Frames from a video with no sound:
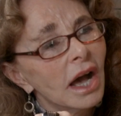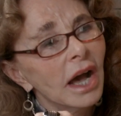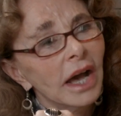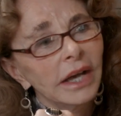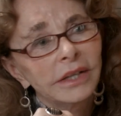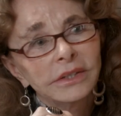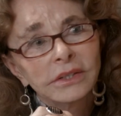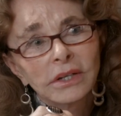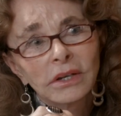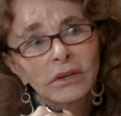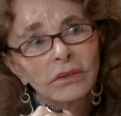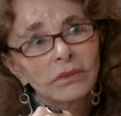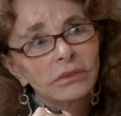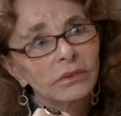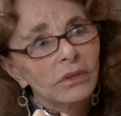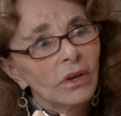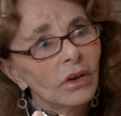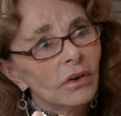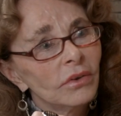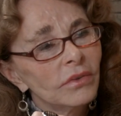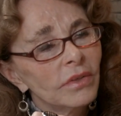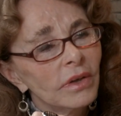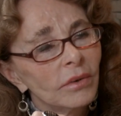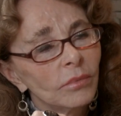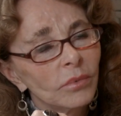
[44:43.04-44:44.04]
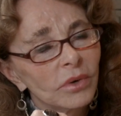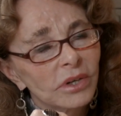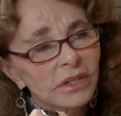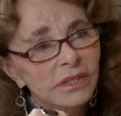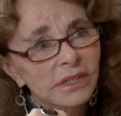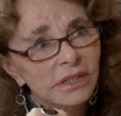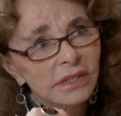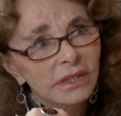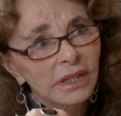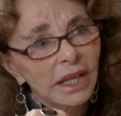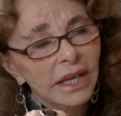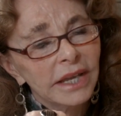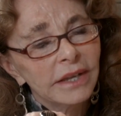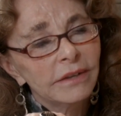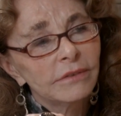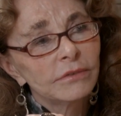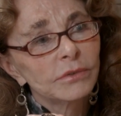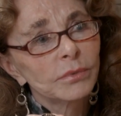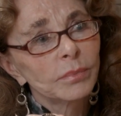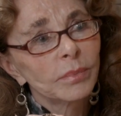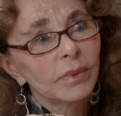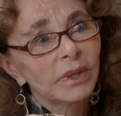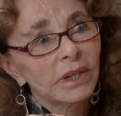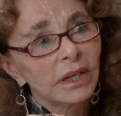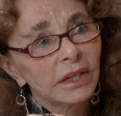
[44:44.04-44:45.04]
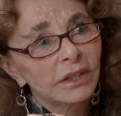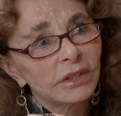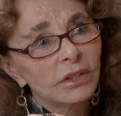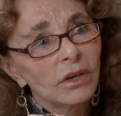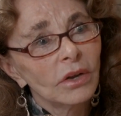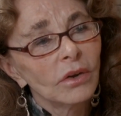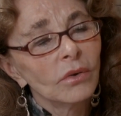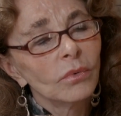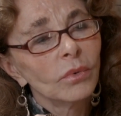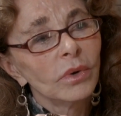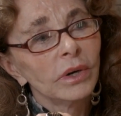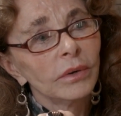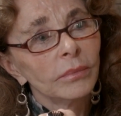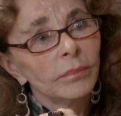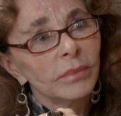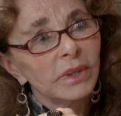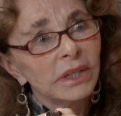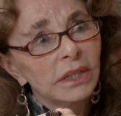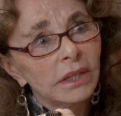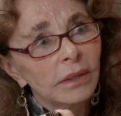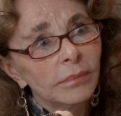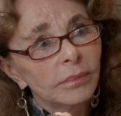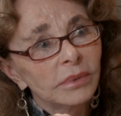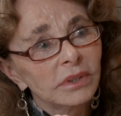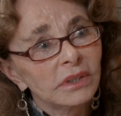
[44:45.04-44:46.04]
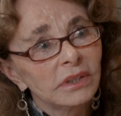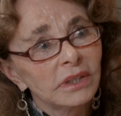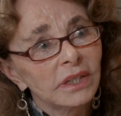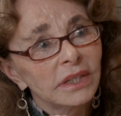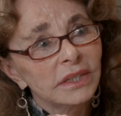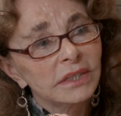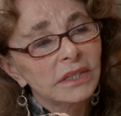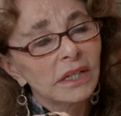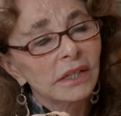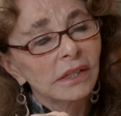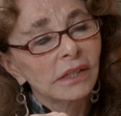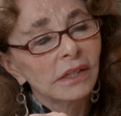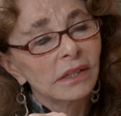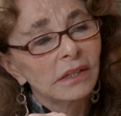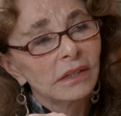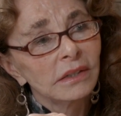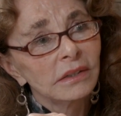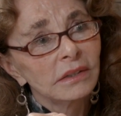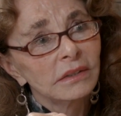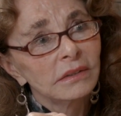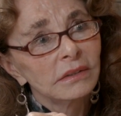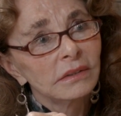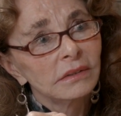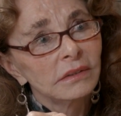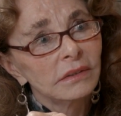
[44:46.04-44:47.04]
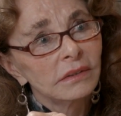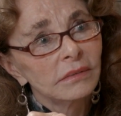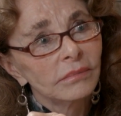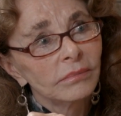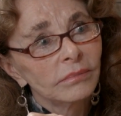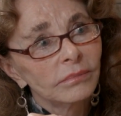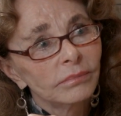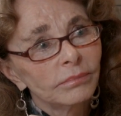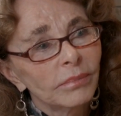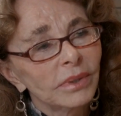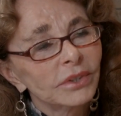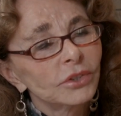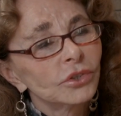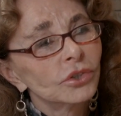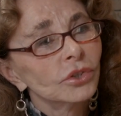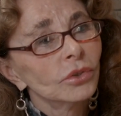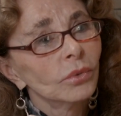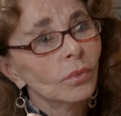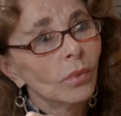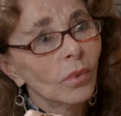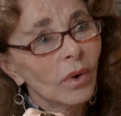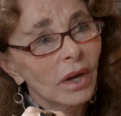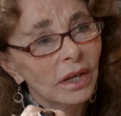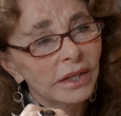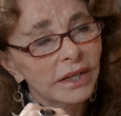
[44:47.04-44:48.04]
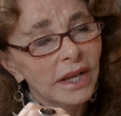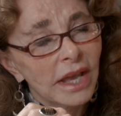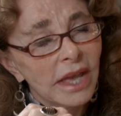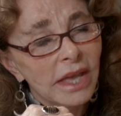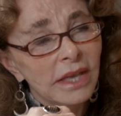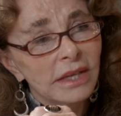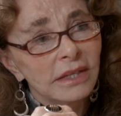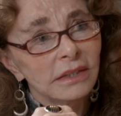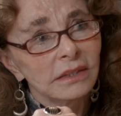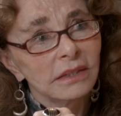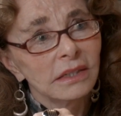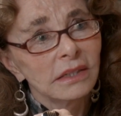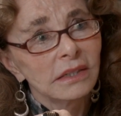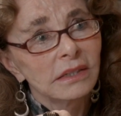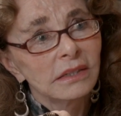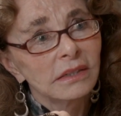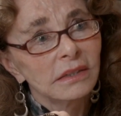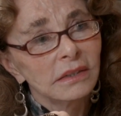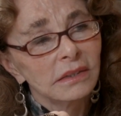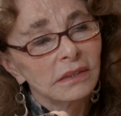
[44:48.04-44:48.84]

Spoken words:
I don't know that we're slaves, but I know we're manipulated. But to what end?